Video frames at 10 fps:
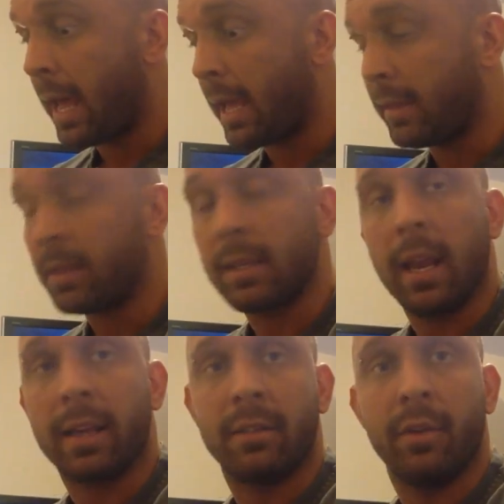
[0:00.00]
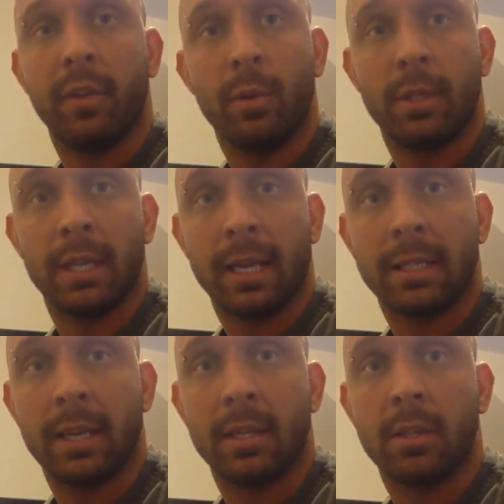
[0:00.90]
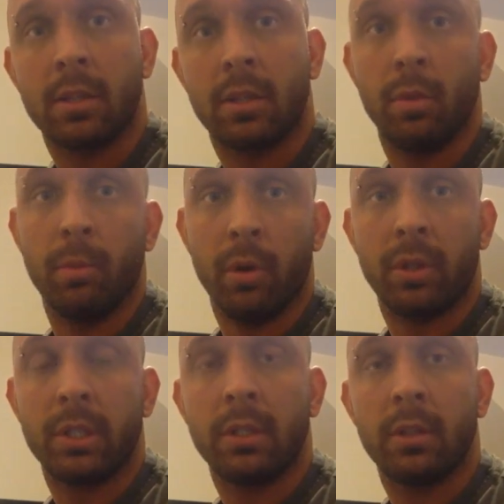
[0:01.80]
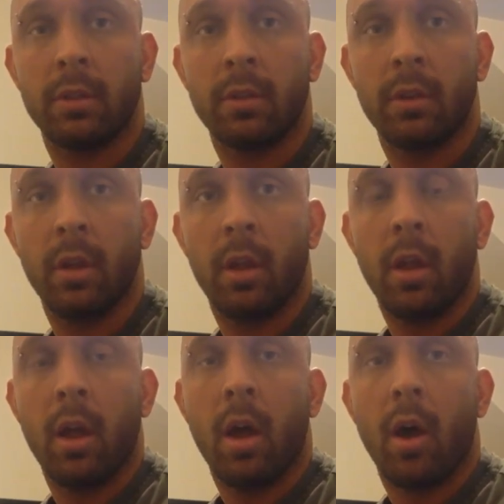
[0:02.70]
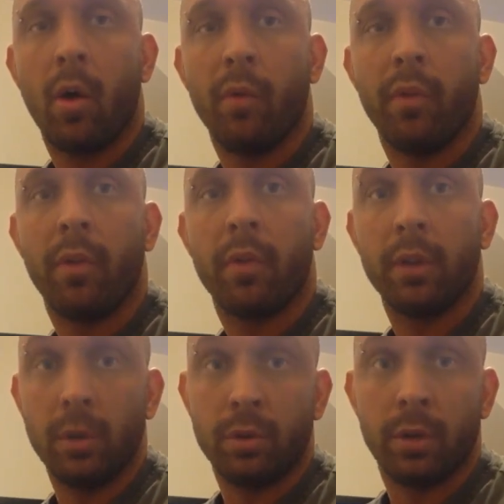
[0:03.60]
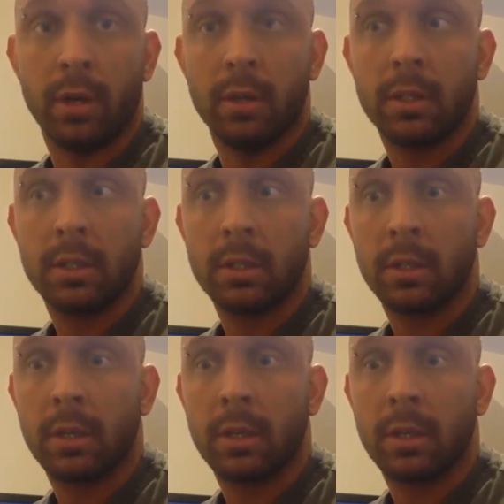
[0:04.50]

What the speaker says: and the cell actually refuses access to much of the nutrients.